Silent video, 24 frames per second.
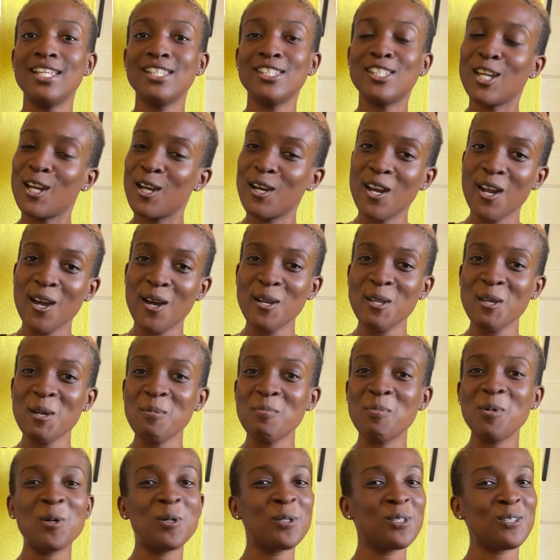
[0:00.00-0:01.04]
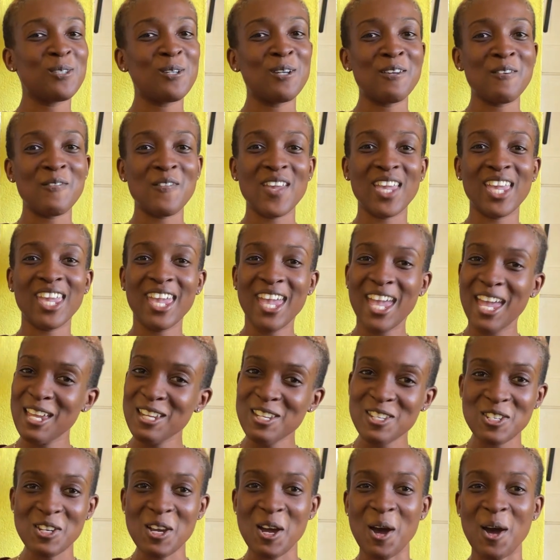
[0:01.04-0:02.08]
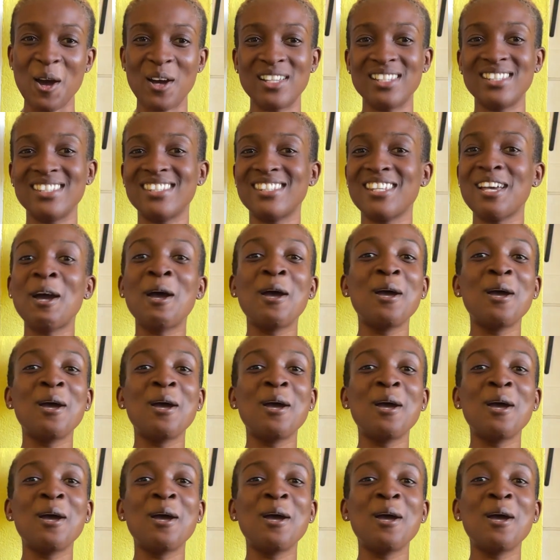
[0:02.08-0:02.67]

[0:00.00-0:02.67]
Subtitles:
Turn on your post notifications